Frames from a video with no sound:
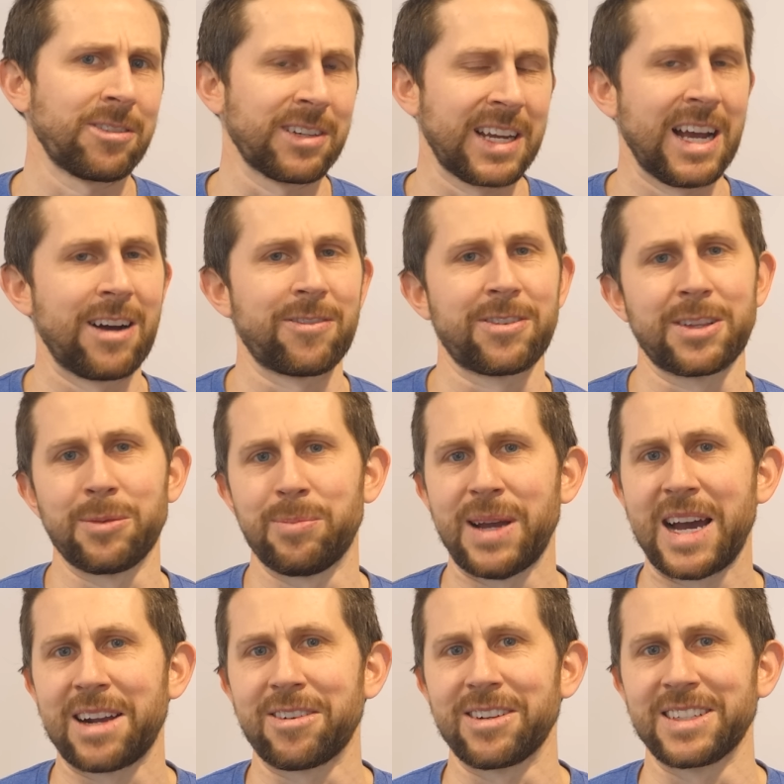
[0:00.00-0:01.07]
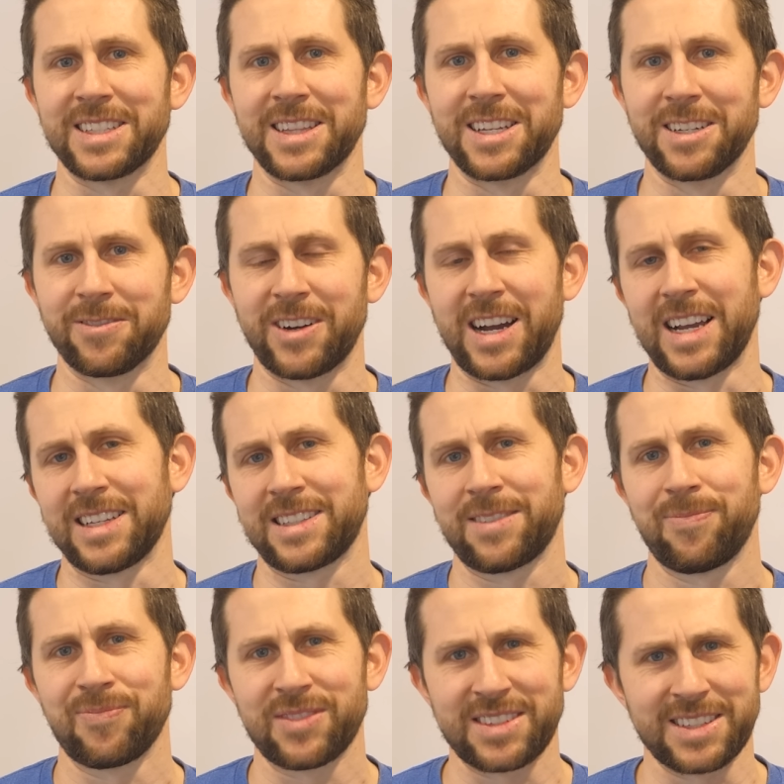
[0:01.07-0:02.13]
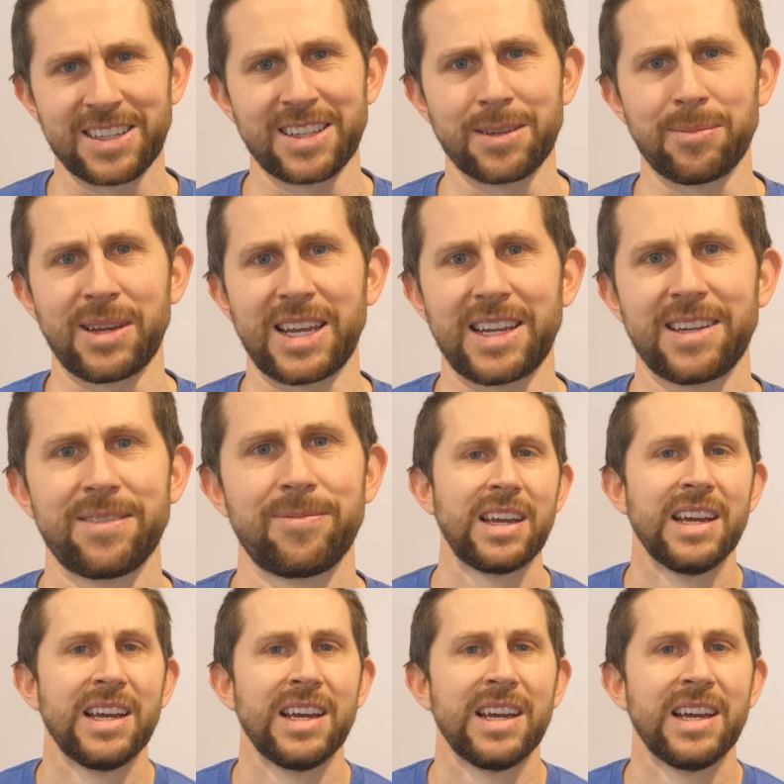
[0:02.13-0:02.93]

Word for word: to account for the batteries in the device. Silly me.